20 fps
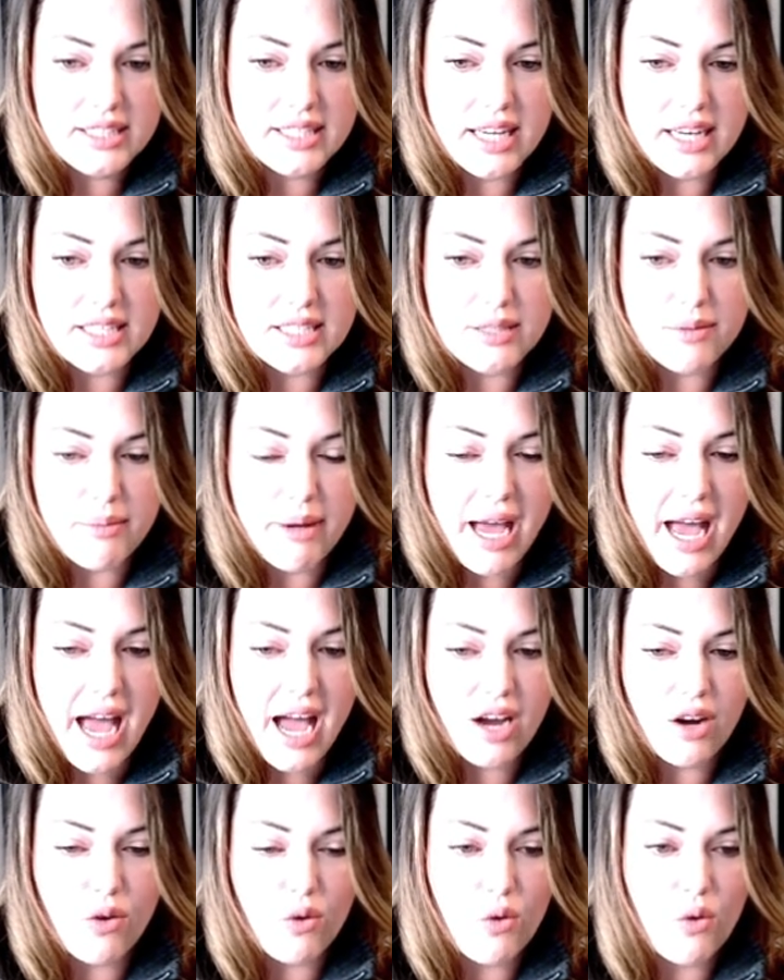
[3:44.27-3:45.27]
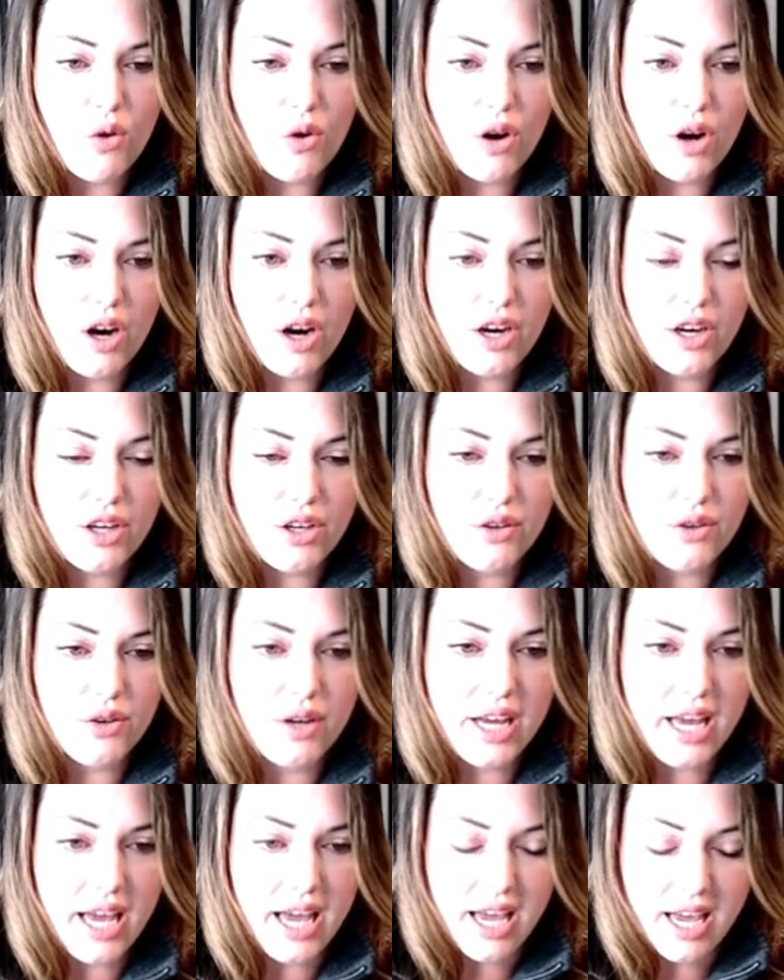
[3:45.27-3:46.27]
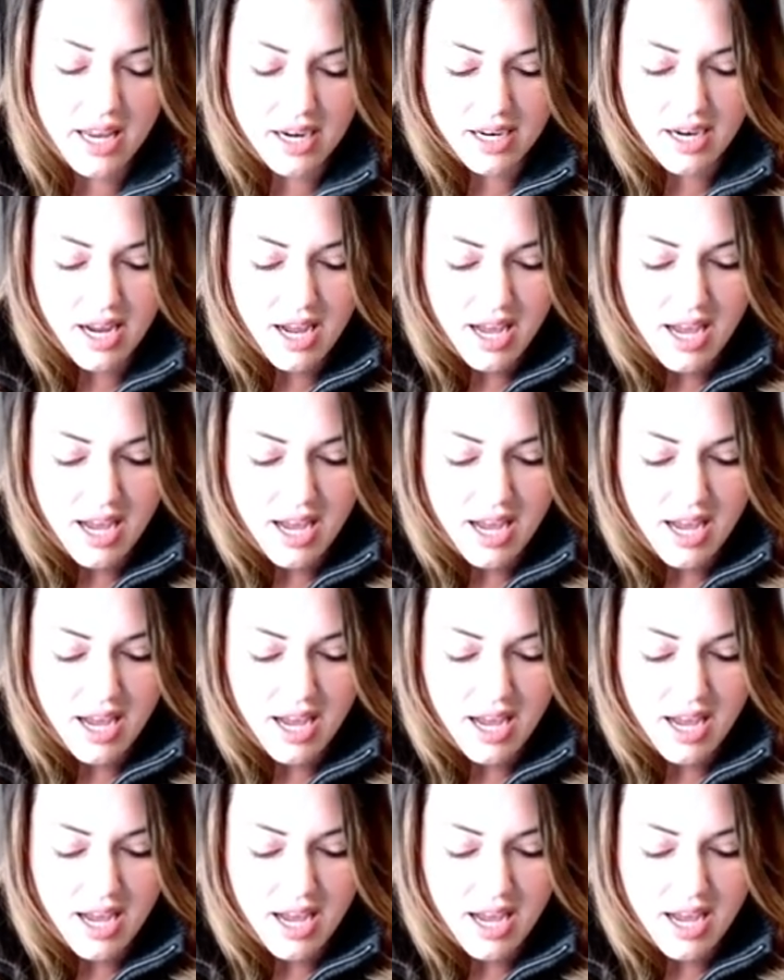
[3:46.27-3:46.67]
send to back, or you can